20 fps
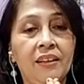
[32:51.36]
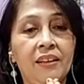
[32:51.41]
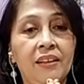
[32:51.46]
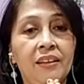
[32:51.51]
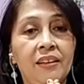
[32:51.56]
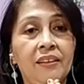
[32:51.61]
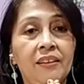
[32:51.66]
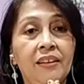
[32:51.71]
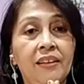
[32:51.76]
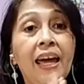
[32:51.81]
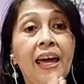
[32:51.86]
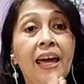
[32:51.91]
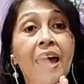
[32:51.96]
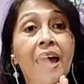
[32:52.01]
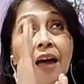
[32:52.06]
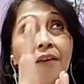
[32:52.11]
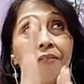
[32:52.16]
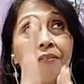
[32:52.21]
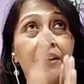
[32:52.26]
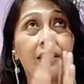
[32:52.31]
the
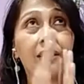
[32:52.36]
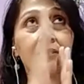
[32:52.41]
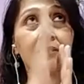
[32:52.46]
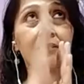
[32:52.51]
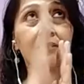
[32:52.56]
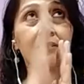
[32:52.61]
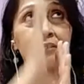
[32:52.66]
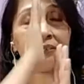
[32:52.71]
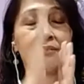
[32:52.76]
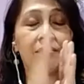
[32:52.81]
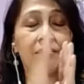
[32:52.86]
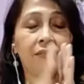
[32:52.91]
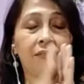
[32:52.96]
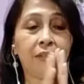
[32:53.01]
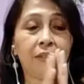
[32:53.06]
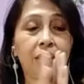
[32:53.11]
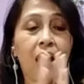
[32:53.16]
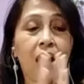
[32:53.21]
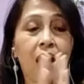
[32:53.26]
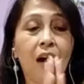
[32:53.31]
heaven
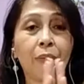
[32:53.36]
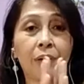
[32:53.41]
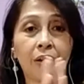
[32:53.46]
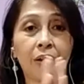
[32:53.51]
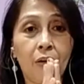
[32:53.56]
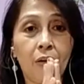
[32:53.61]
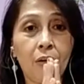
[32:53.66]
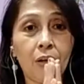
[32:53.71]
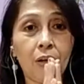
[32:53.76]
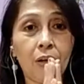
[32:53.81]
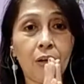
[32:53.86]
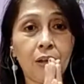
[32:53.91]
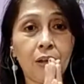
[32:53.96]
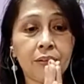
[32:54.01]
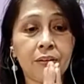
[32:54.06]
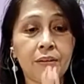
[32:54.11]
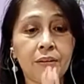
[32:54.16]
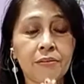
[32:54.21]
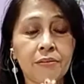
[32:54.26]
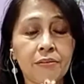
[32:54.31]
with our all
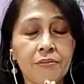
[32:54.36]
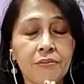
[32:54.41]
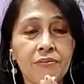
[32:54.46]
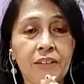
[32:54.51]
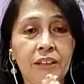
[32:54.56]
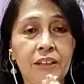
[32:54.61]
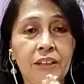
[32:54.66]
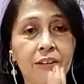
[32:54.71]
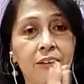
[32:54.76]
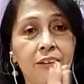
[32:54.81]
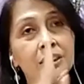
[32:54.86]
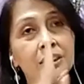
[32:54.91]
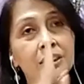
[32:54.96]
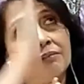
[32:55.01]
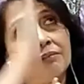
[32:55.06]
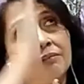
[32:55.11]
the fingers